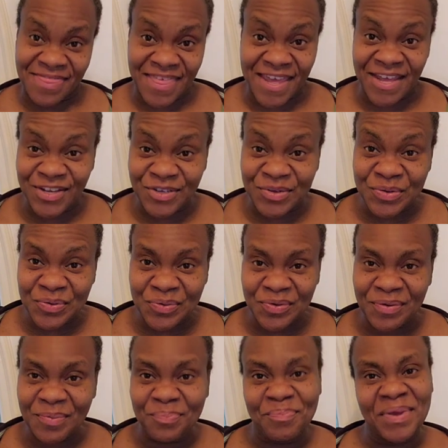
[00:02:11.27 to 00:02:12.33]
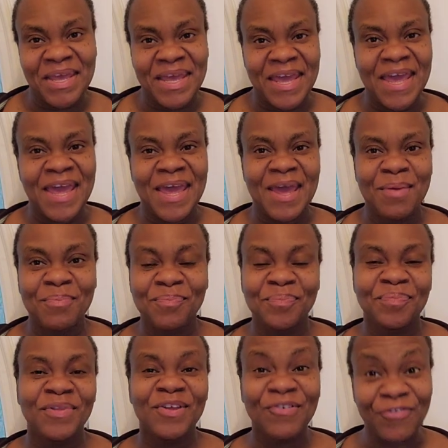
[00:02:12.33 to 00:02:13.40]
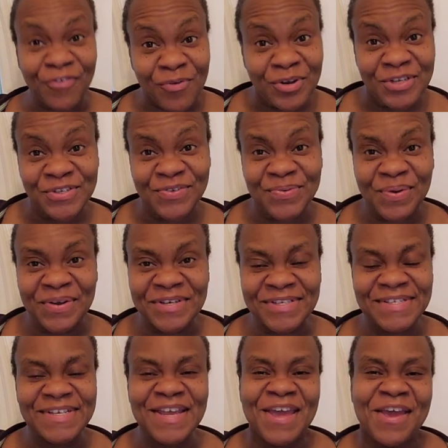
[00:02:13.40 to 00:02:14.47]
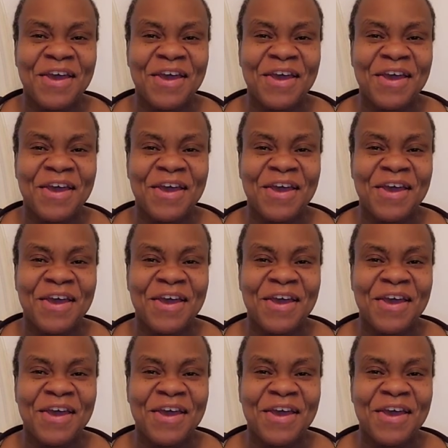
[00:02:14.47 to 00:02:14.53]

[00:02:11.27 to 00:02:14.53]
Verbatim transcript: They too became food source